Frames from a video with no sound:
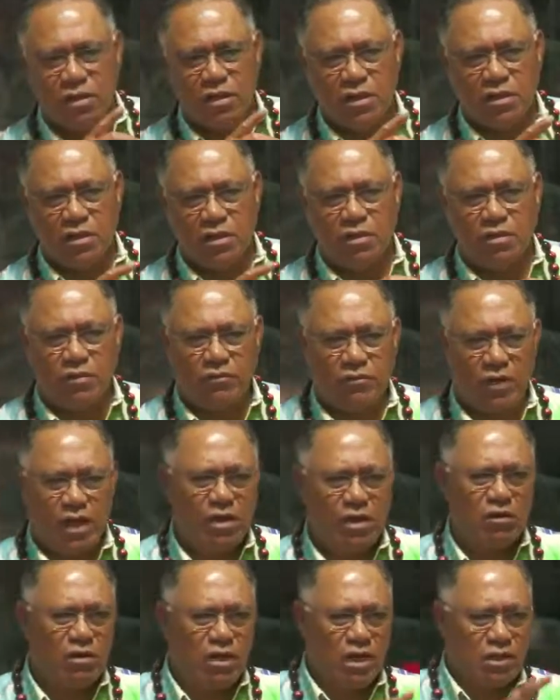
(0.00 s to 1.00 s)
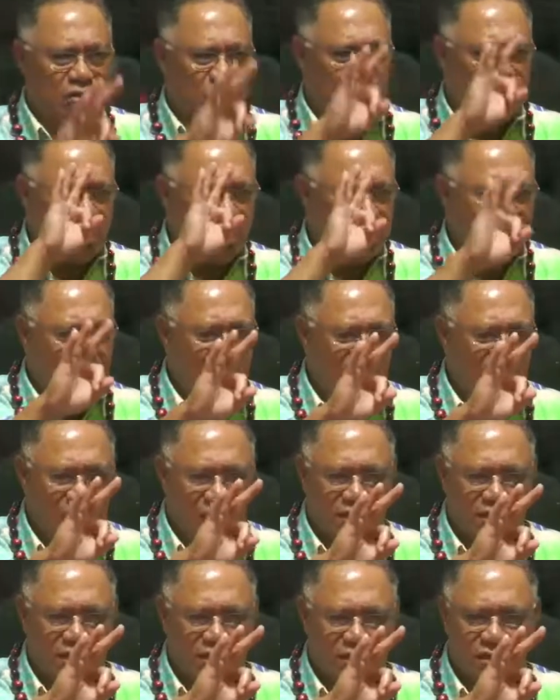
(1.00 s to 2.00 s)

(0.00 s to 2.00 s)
Now the veil has three colors.